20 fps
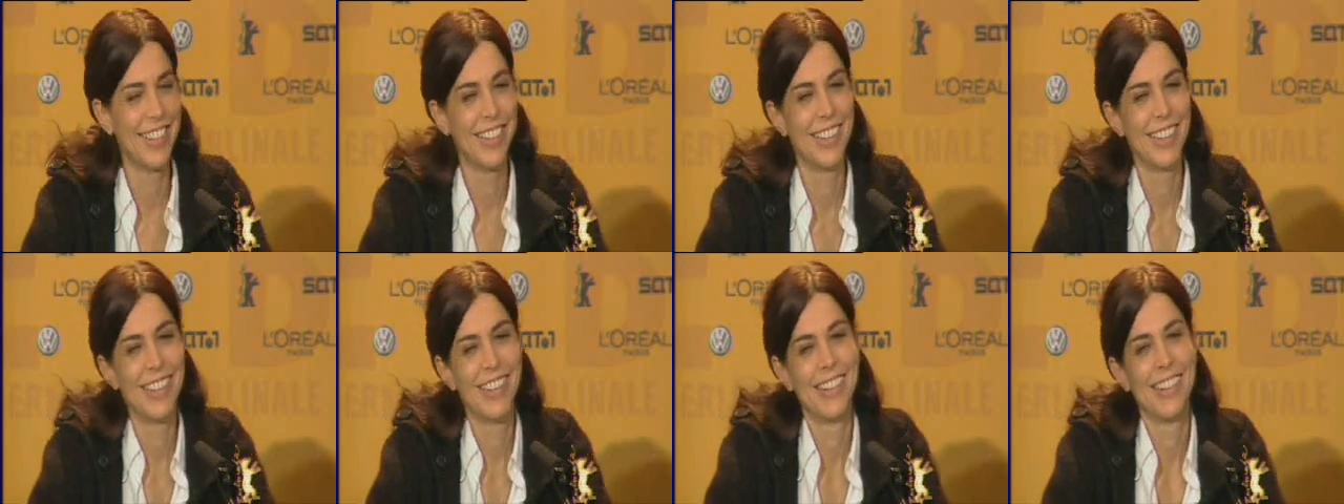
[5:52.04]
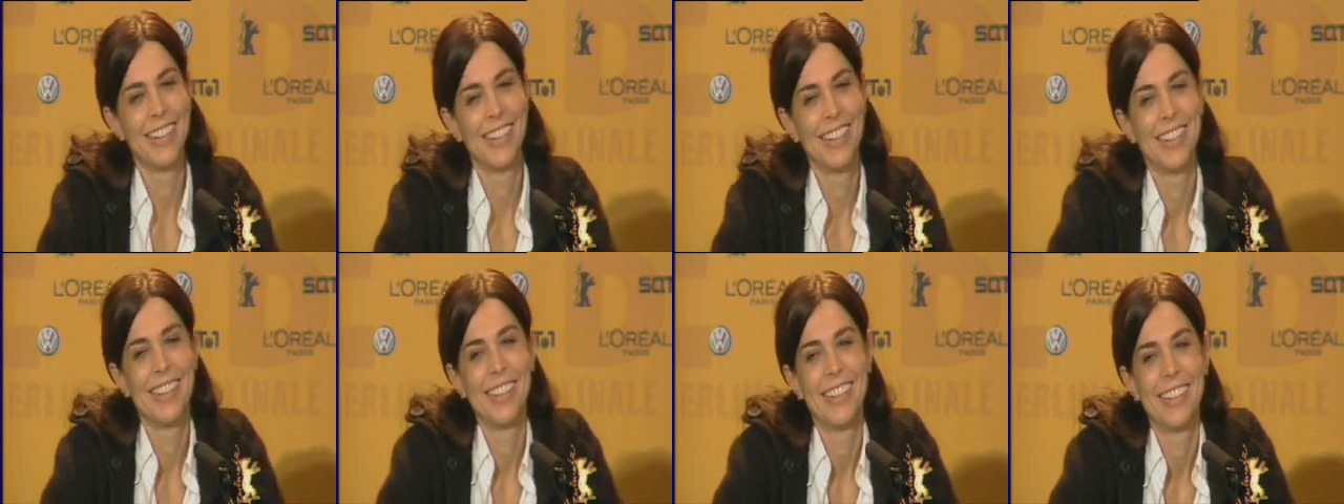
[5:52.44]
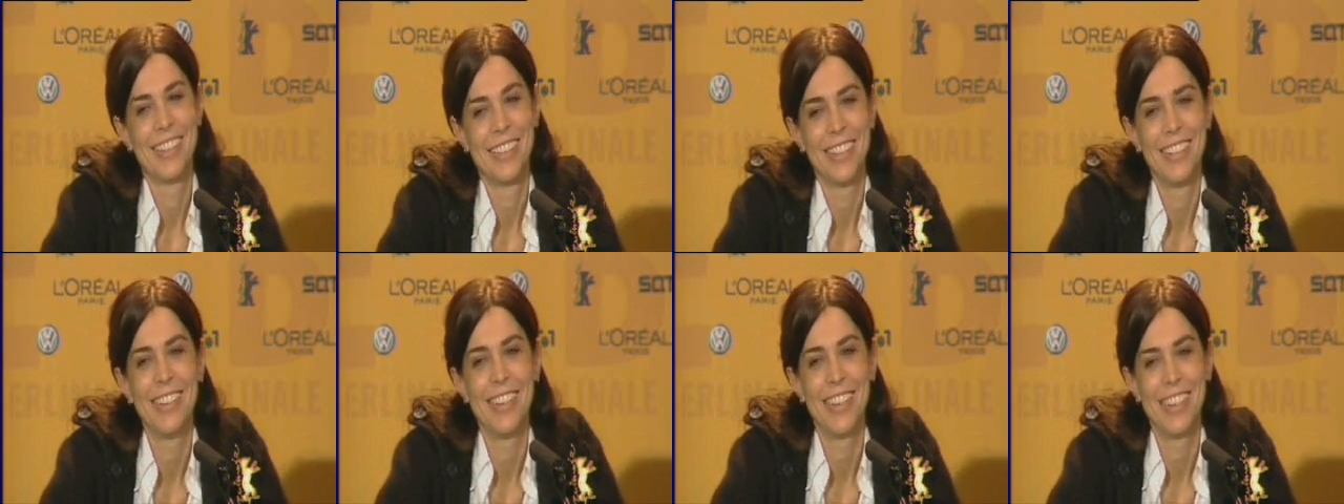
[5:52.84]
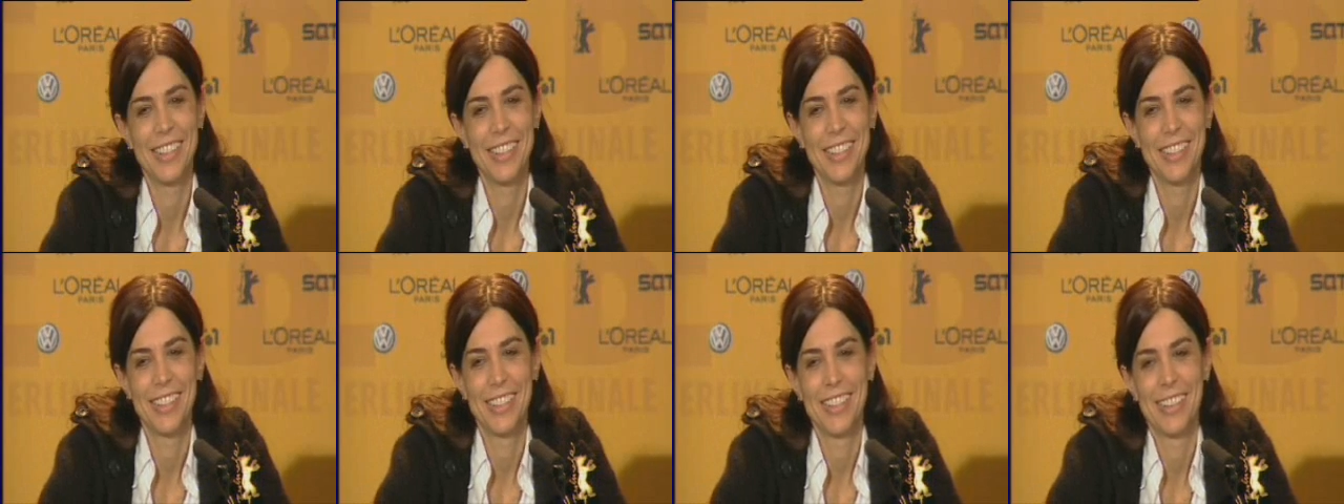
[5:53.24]
significant role, a
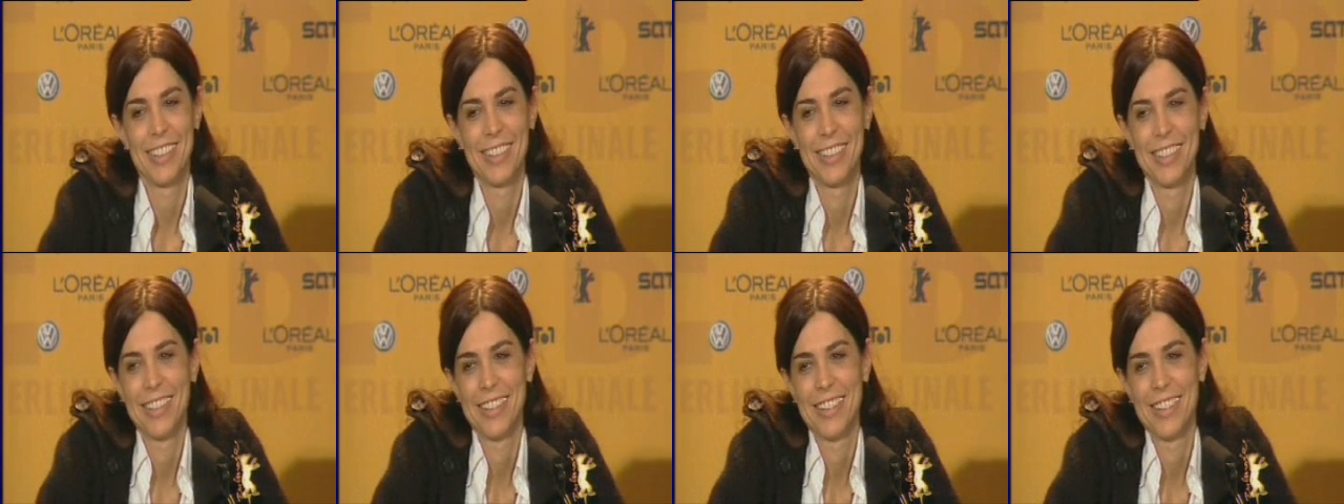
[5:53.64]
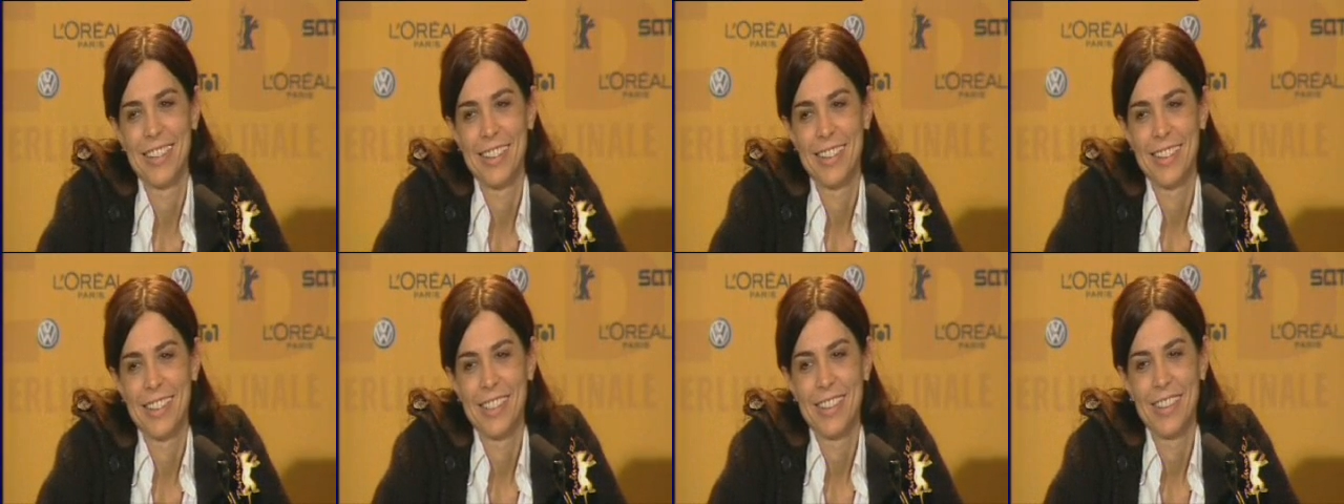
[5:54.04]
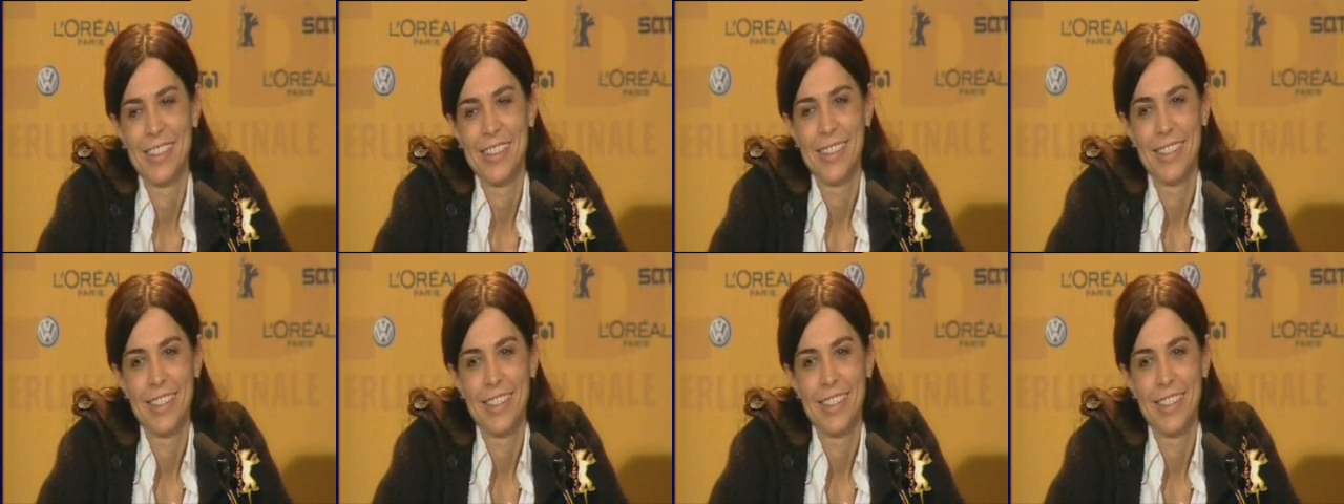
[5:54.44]
very strong woman.